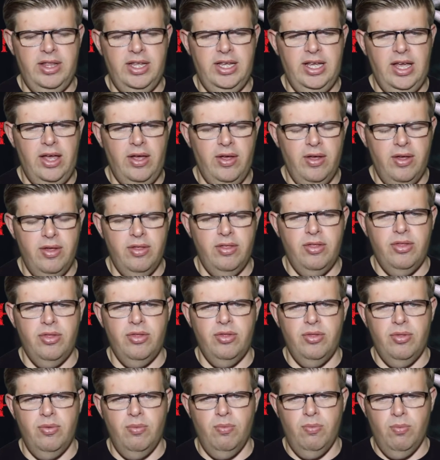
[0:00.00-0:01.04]

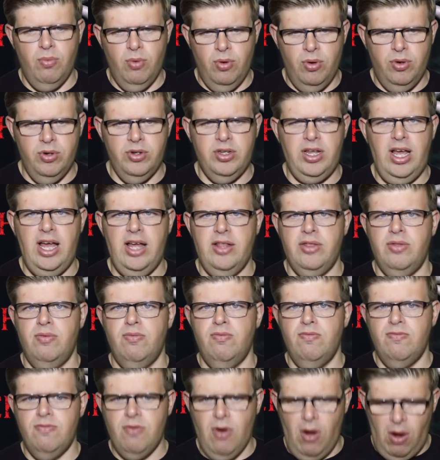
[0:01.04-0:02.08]
earth, the wood, and the
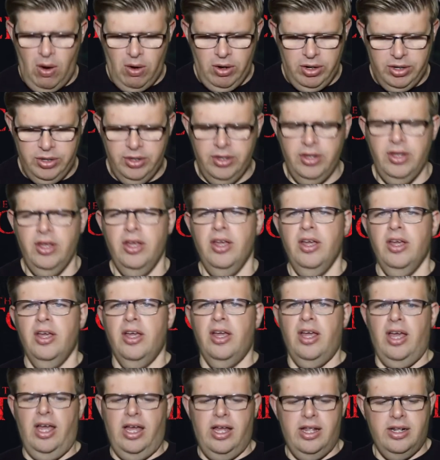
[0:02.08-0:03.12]
rock,
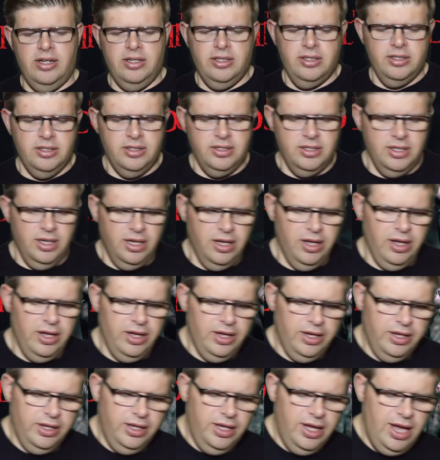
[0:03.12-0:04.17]
and
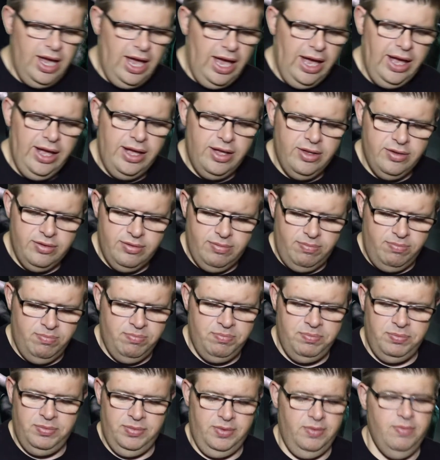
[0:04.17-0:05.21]
yeah, it's
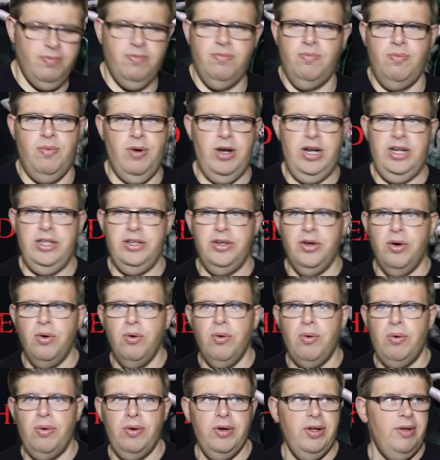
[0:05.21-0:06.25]
really
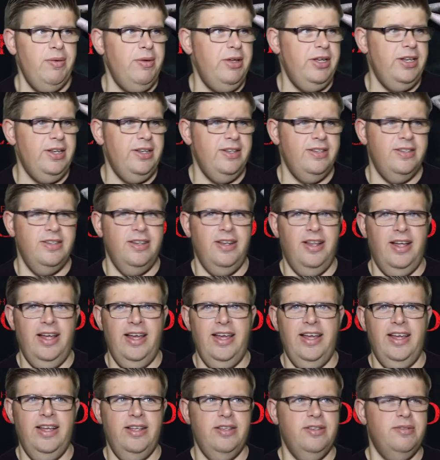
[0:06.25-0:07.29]
cool. I mean, it's
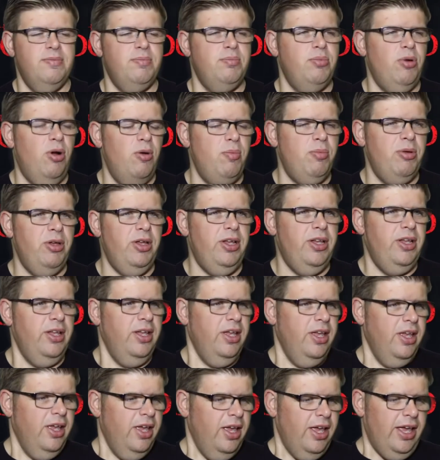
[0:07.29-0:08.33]
proper.
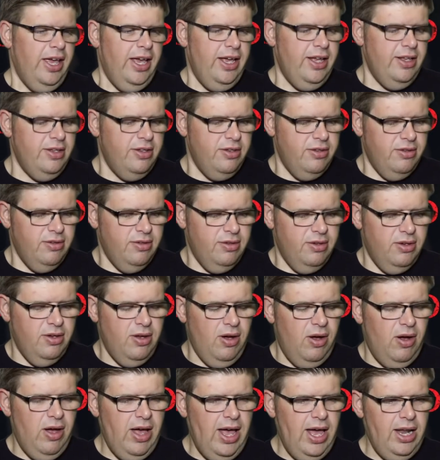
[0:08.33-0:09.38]
It's
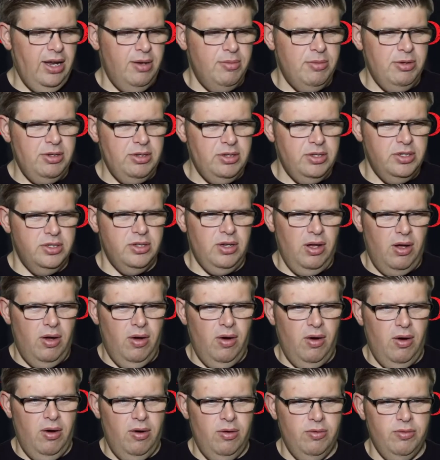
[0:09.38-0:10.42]
got elements
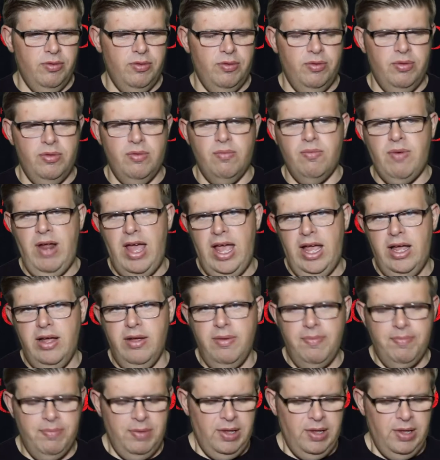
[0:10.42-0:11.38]
of The Ring.